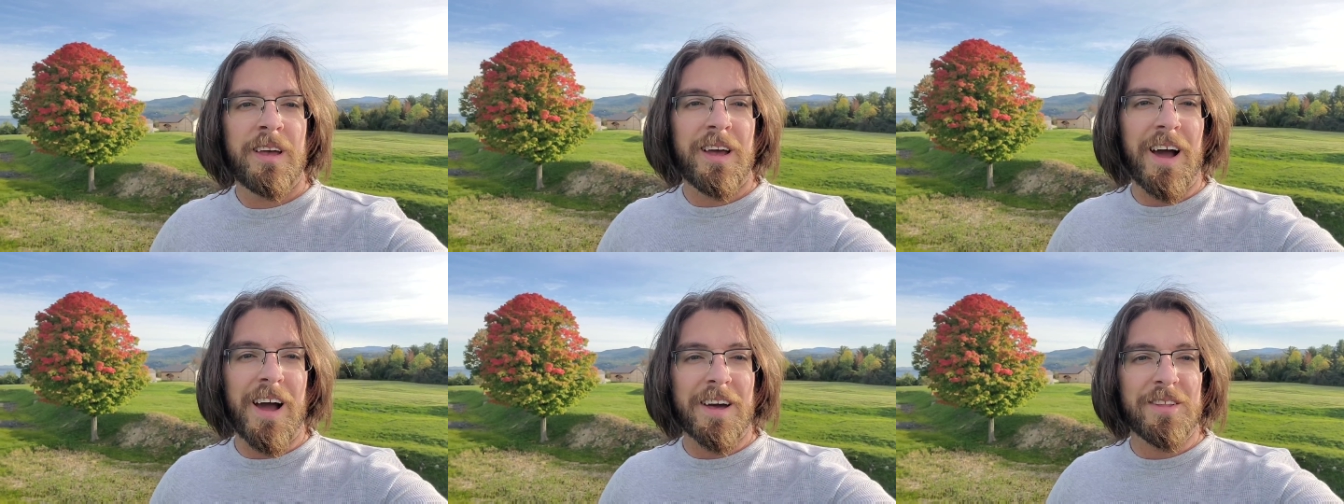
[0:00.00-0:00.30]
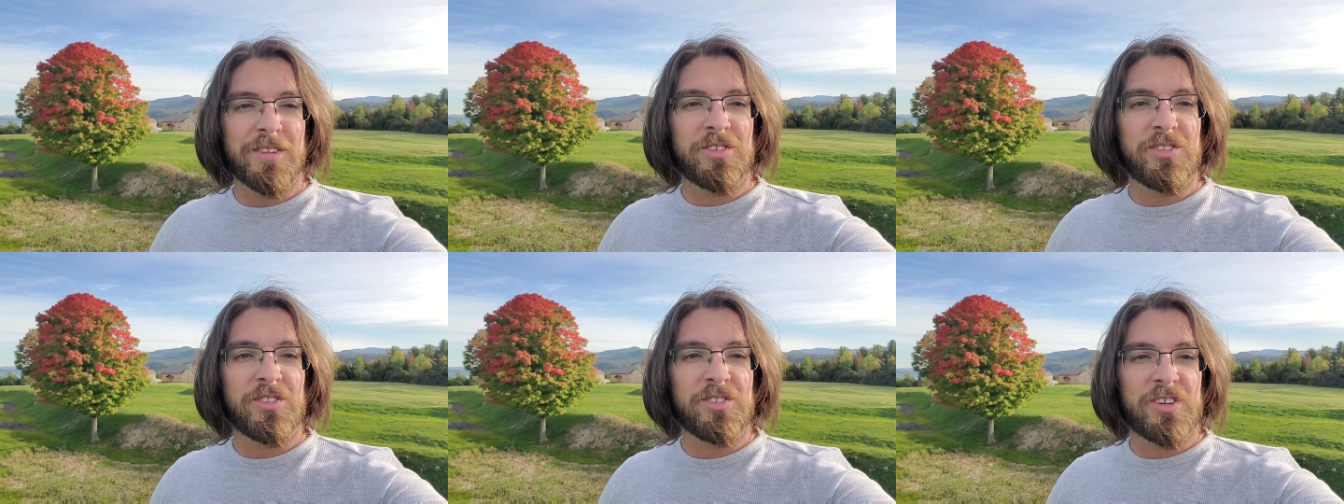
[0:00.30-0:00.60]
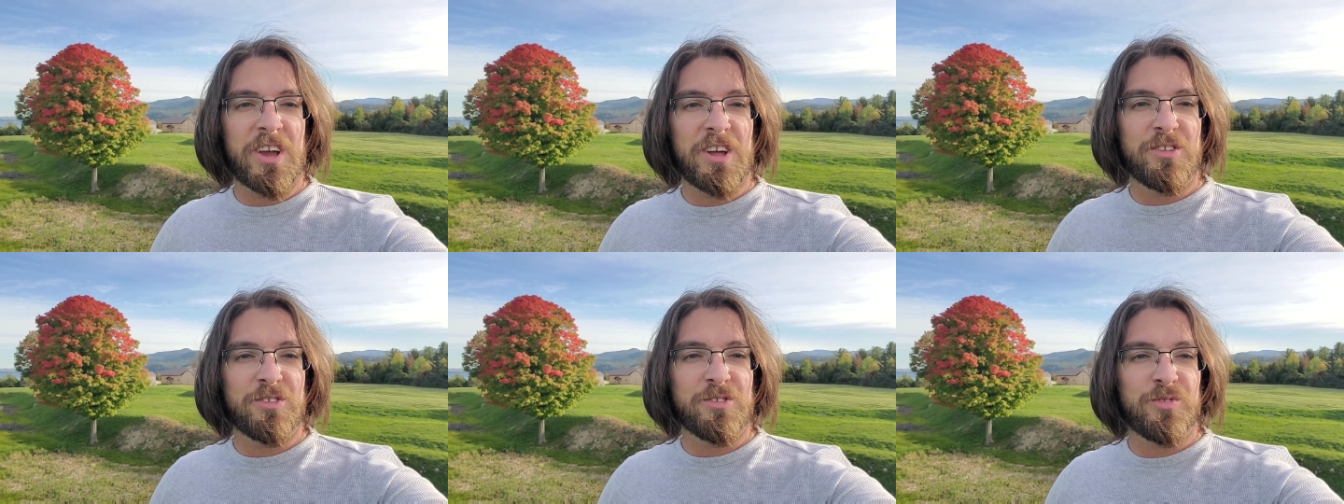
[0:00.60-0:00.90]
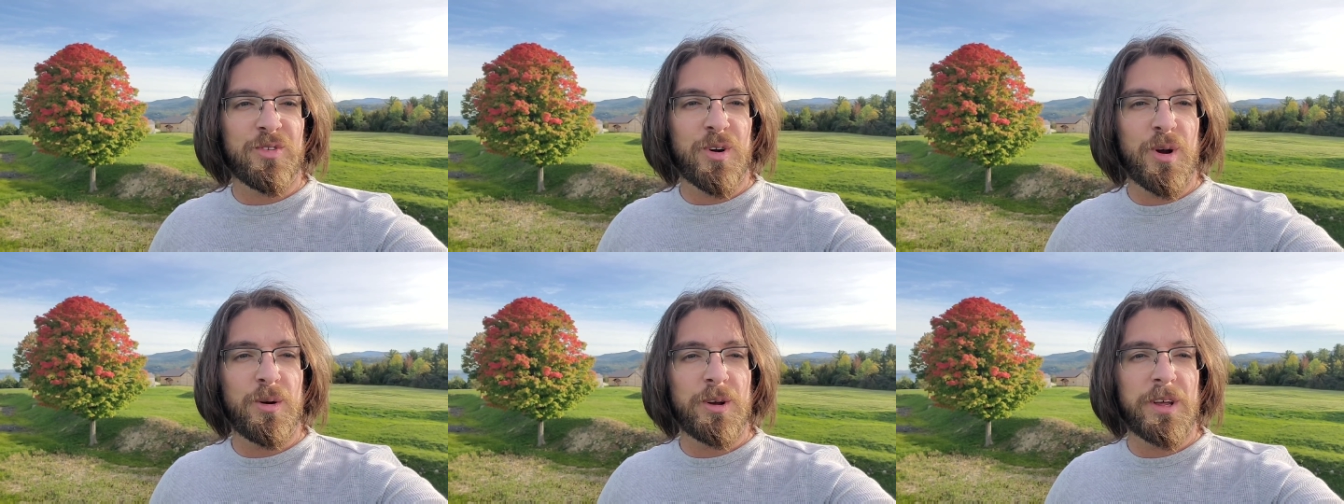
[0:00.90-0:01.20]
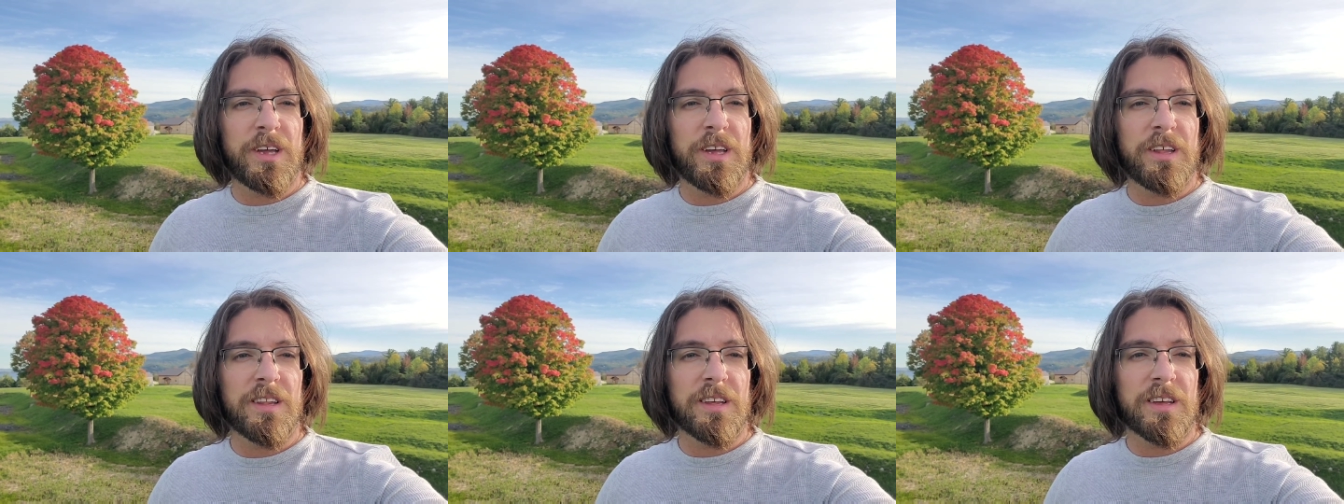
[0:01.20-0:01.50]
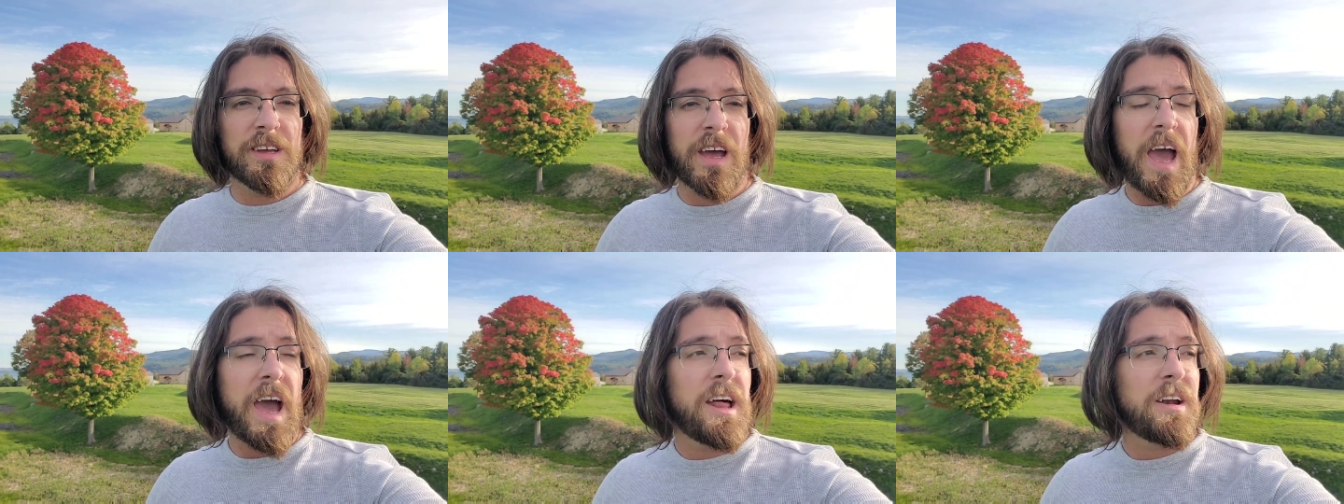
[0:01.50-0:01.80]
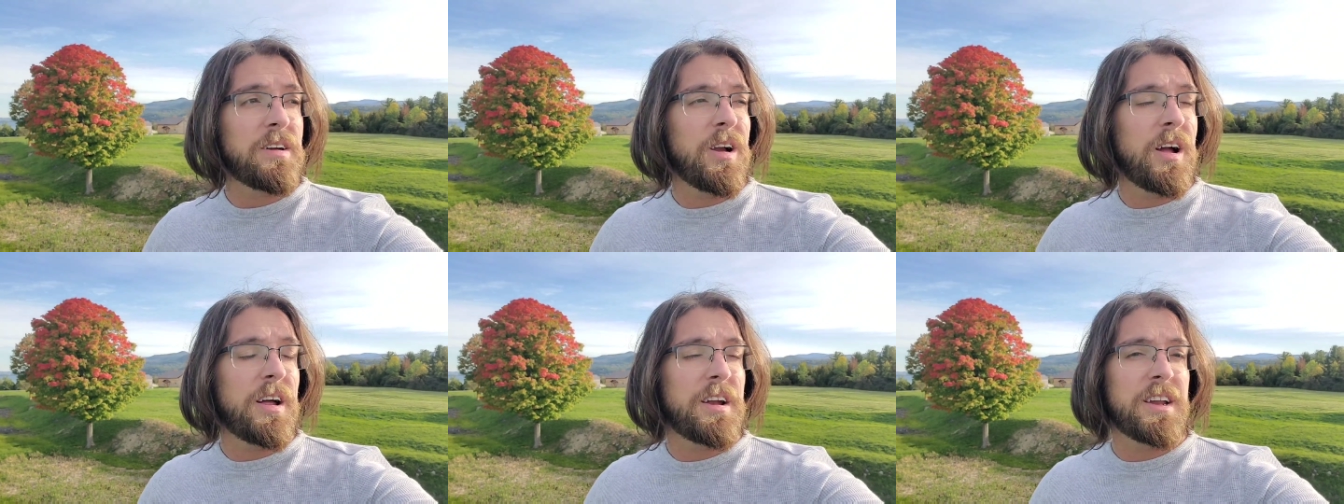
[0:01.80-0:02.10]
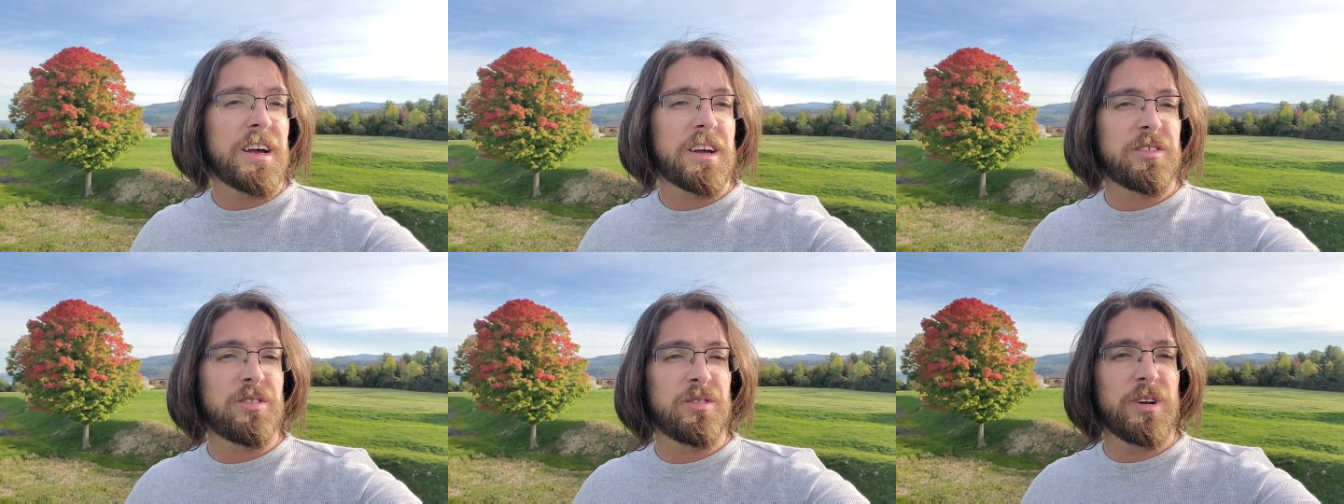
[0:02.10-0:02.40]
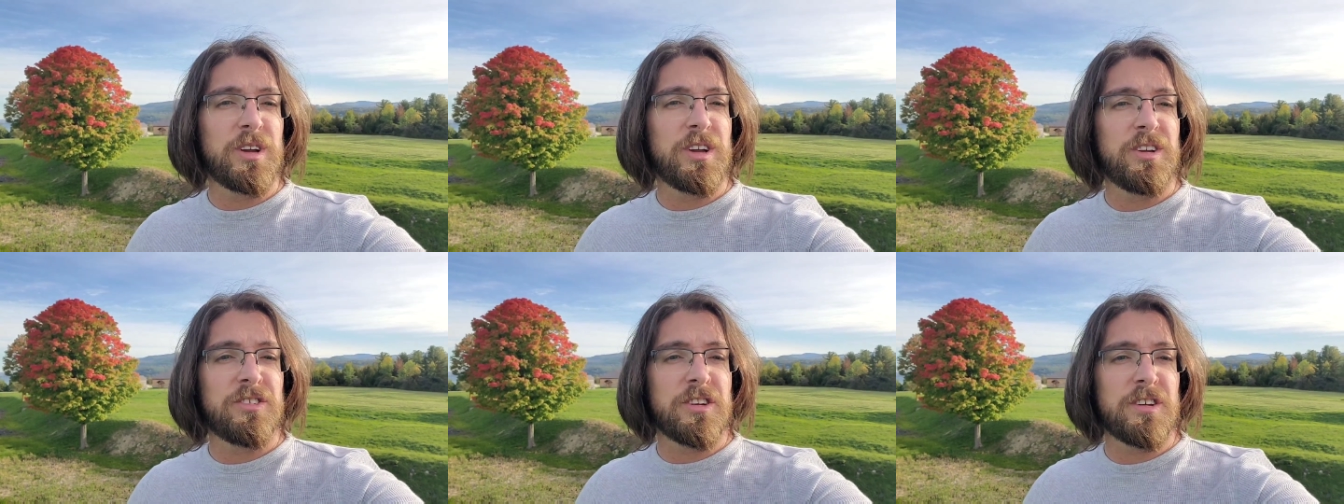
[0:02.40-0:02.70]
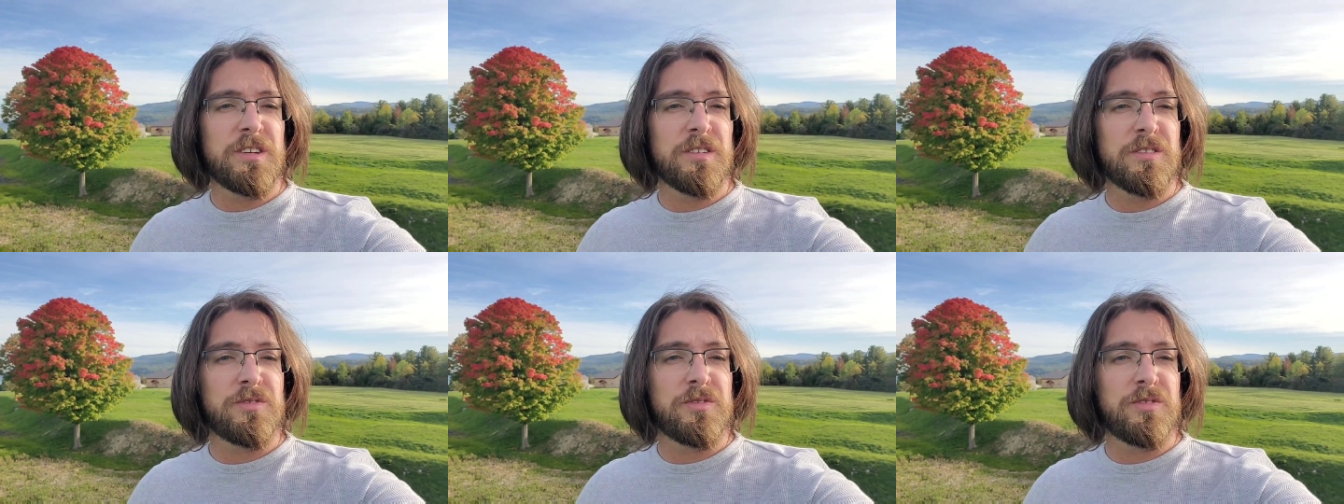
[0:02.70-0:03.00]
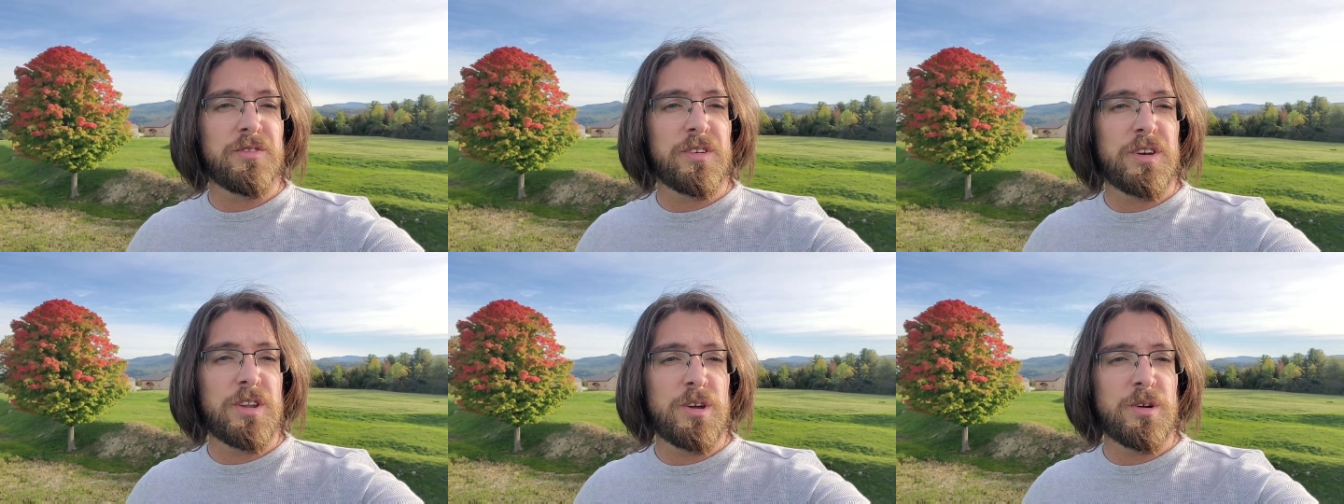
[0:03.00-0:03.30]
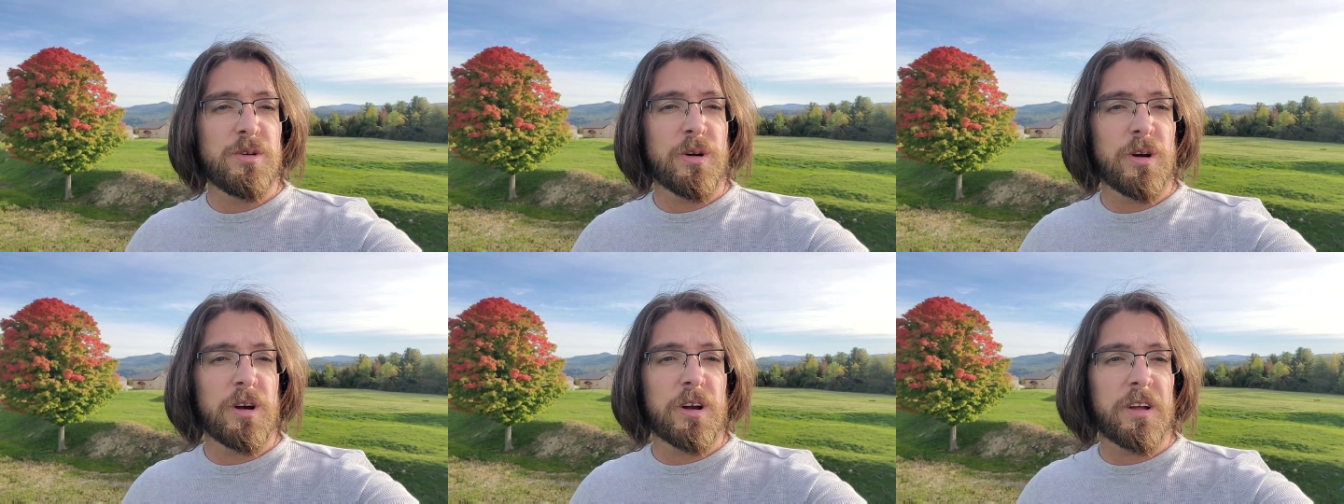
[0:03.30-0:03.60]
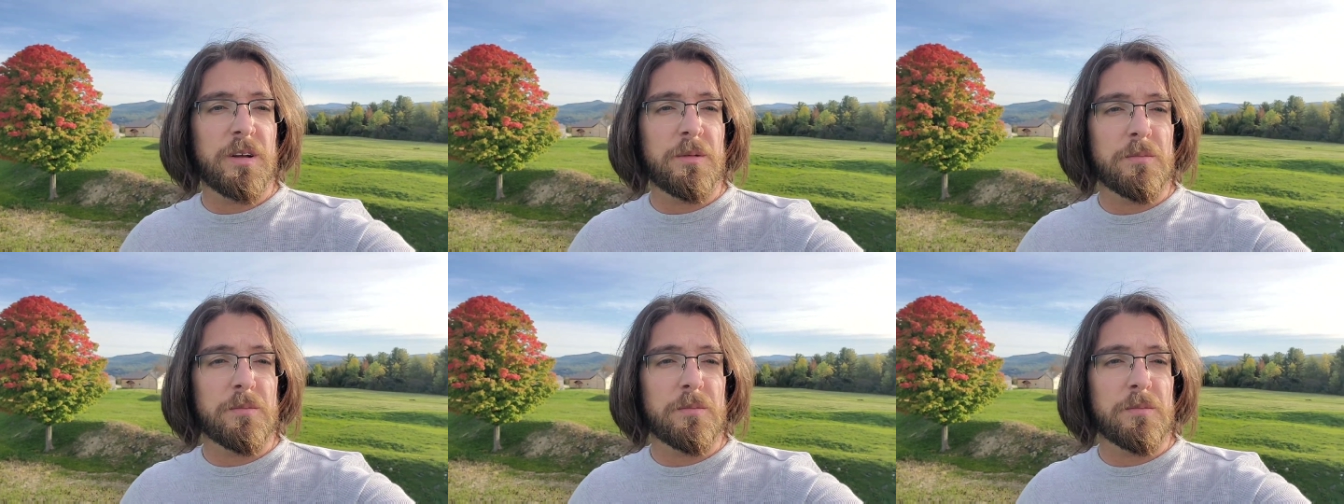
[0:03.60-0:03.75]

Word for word: Hi, this is Andrew Froning in the Adirondacks region of New York.